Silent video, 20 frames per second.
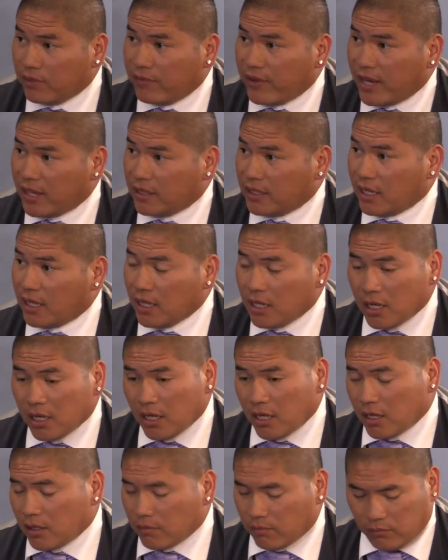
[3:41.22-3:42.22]
the fact that
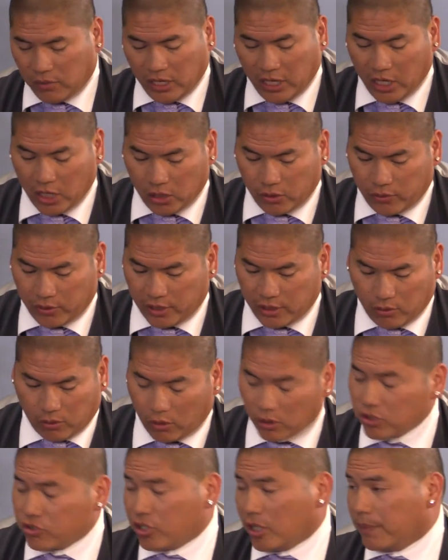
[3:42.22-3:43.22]
Hillary
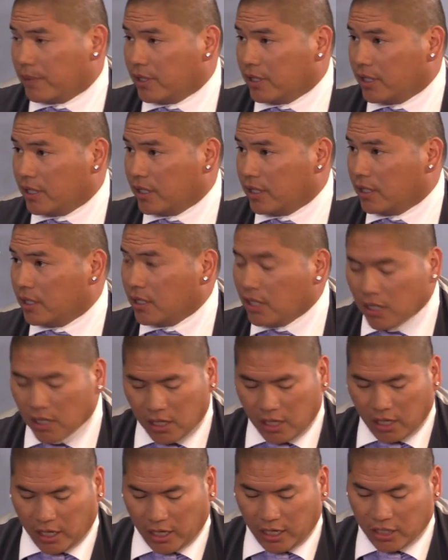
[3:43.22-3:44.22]
or Trump can get in.
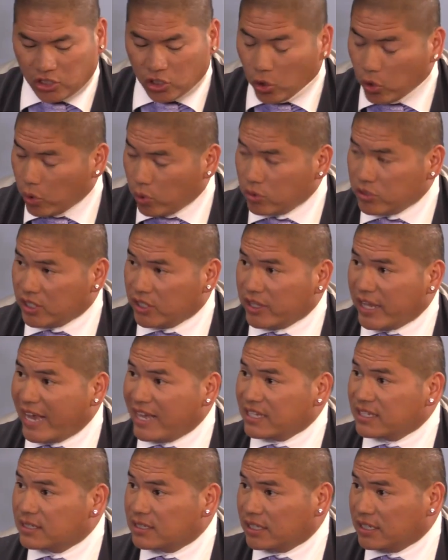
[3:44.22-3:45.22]
It's who's in
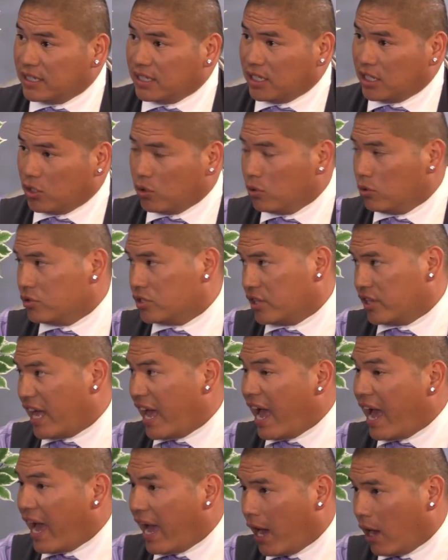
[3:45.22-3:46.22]
that Senate and who's in the
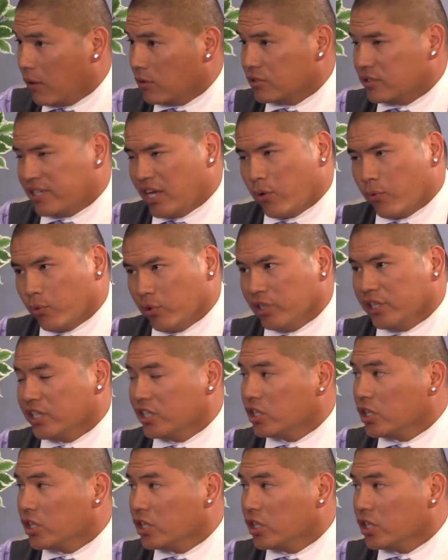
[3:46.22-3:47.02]
House that really